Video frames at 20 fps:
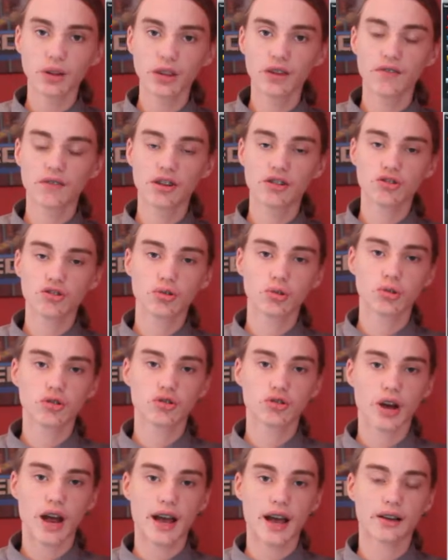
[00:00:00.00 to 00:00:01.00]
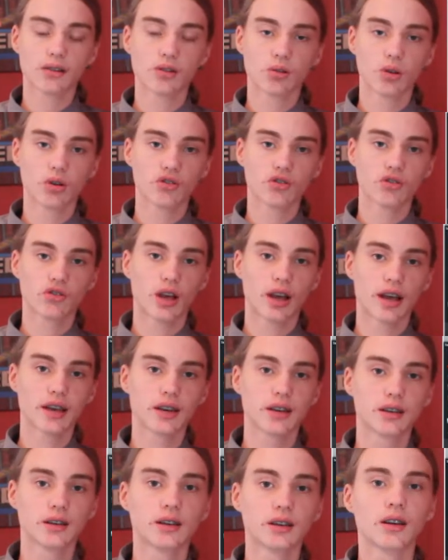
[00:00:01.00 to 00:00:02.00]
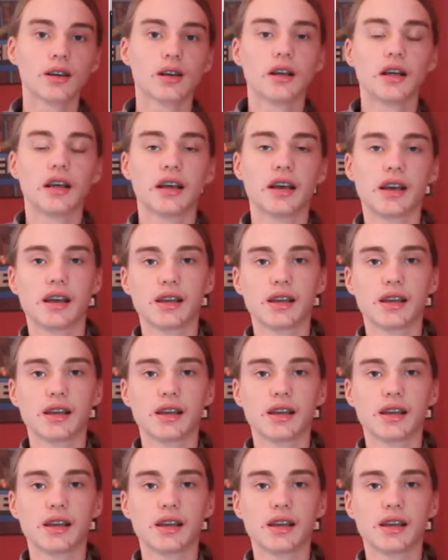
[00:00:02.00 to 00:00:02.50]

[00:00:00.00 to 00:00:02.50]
But that's what the visual track looks like.